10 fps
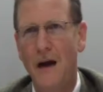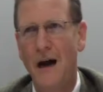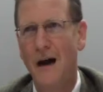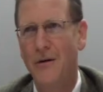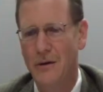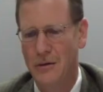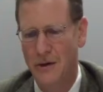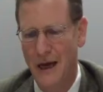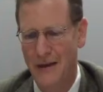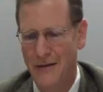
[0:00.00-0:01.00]
how you do
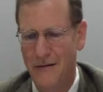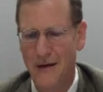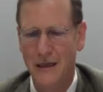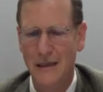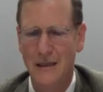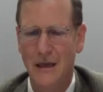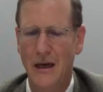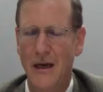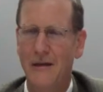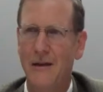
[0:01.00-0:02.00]
that? He
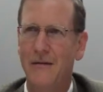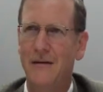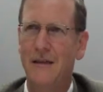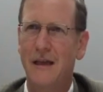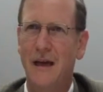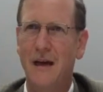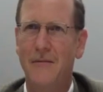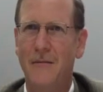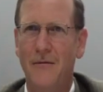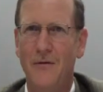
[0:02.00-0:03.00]
said, uh, there is a,
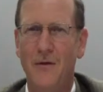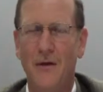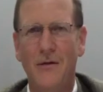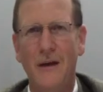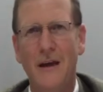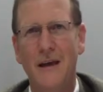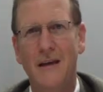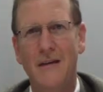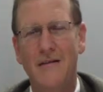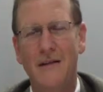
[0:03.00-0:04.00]
if you know, they,
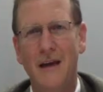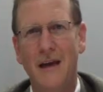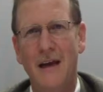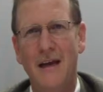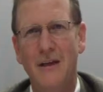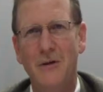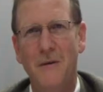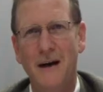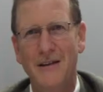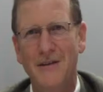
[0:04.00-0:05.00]
they each
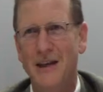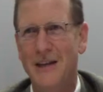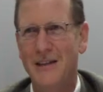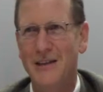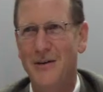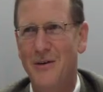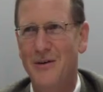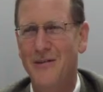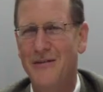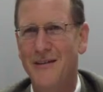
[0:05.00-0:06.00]
month has their
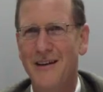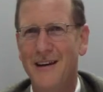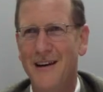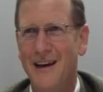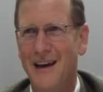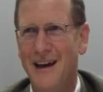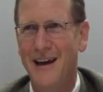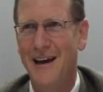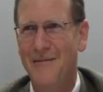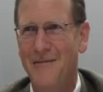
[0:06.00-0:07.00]
own
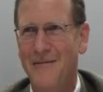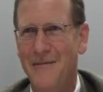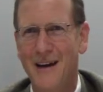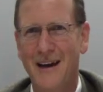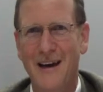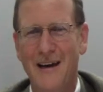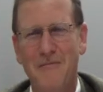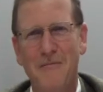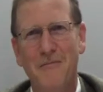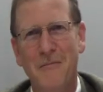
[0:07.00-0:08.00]
um,
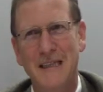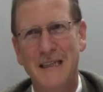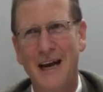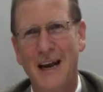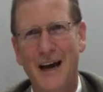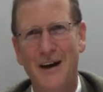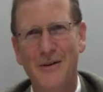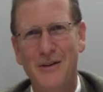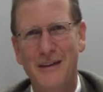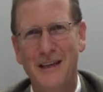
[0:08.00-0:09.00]
um, mazal. How
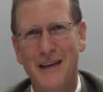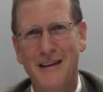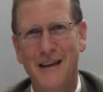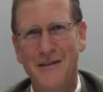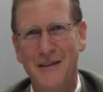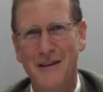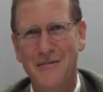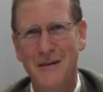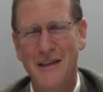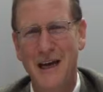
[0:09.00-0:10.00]
do you say it, David? The
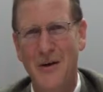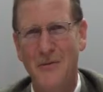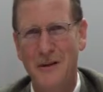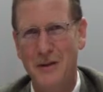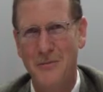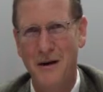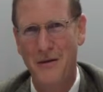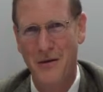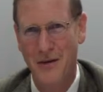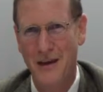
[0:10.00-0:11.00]
mazal of each month.